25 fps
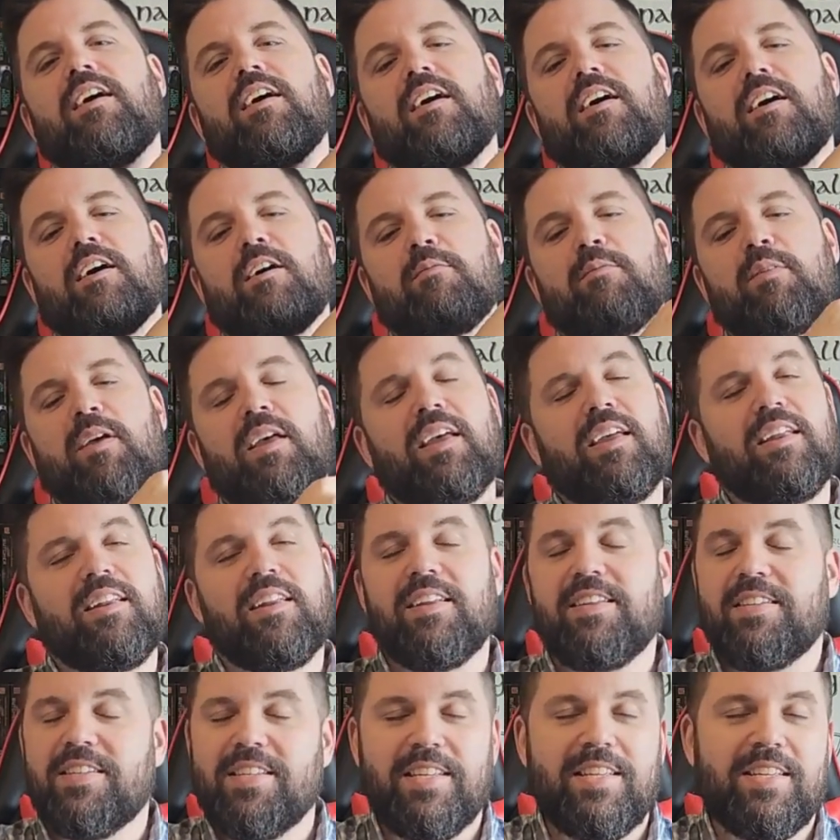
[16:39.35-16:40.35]

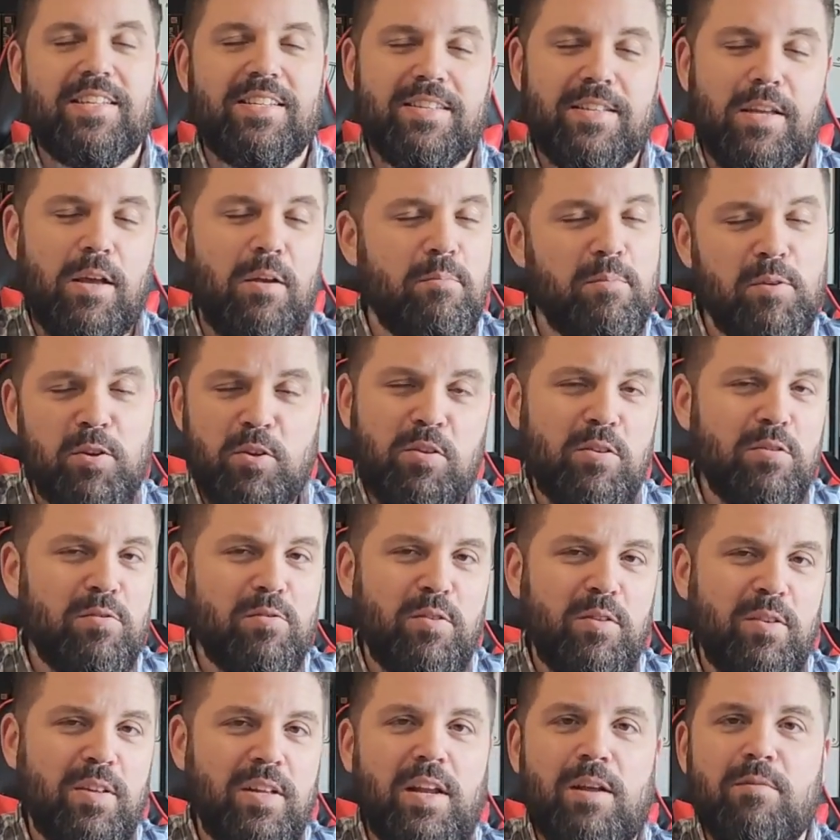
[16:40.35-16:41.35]
And it is
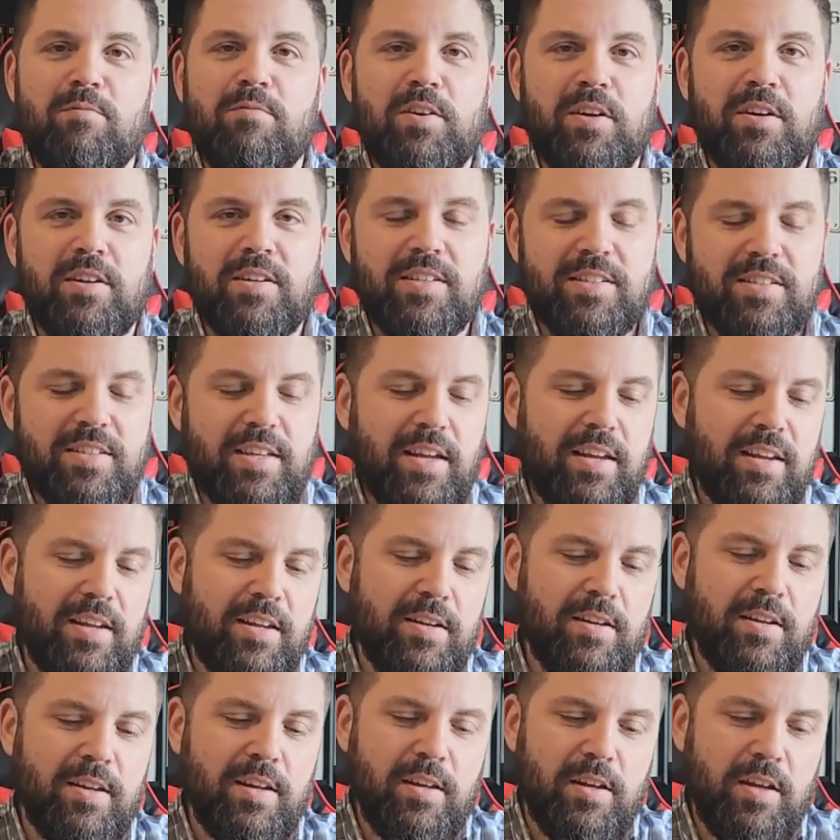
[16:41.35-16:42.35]
beautiful, and I'm very
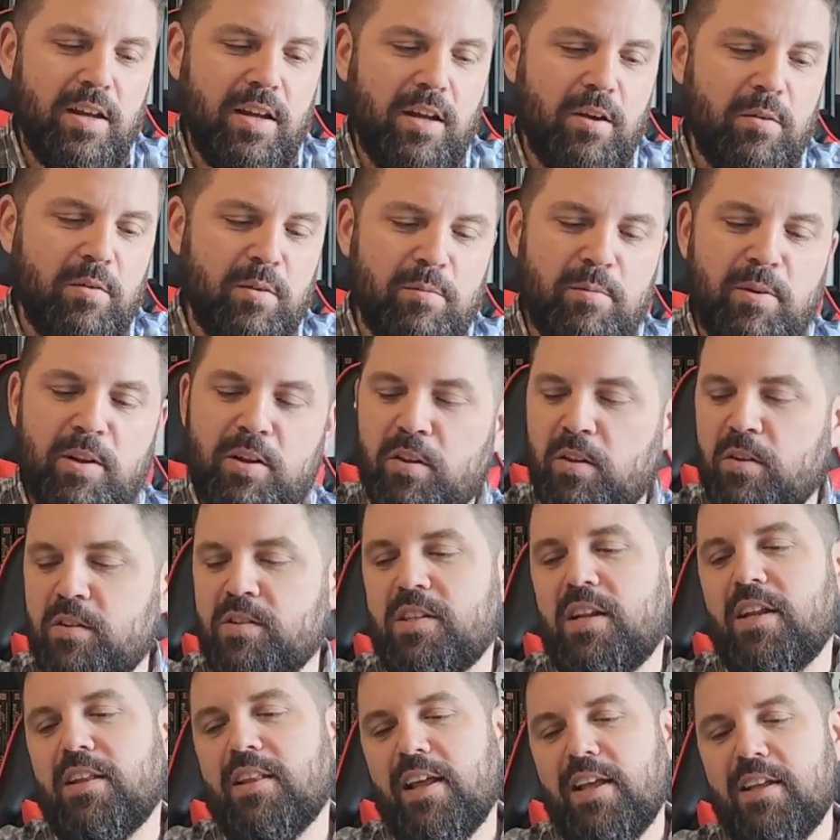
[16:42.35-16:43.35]
excited. We're going to be
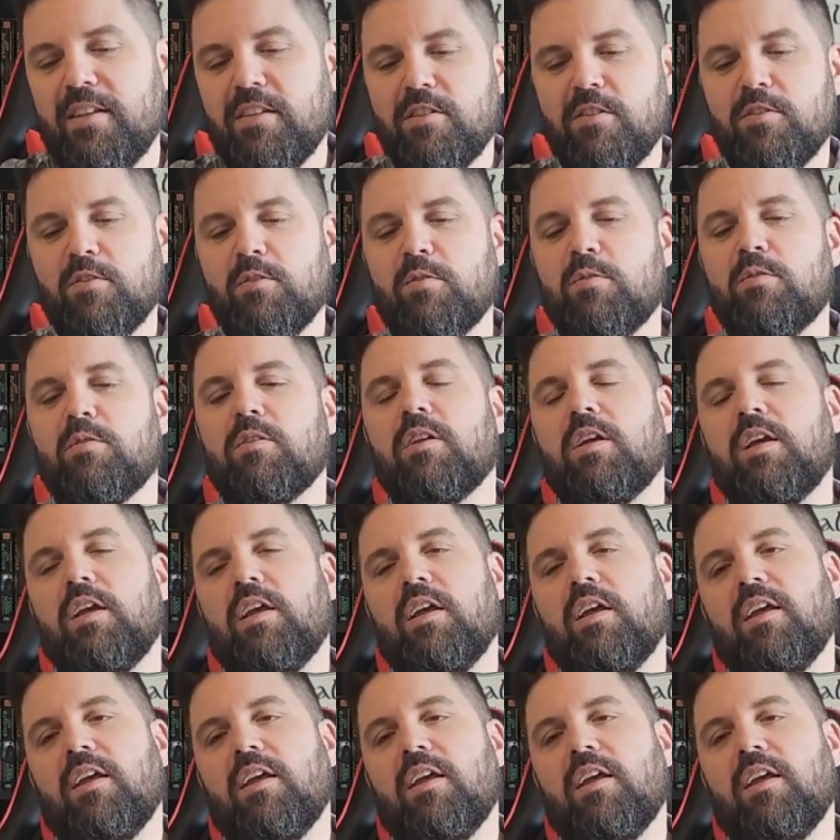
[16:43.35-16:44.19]
closing on that soon.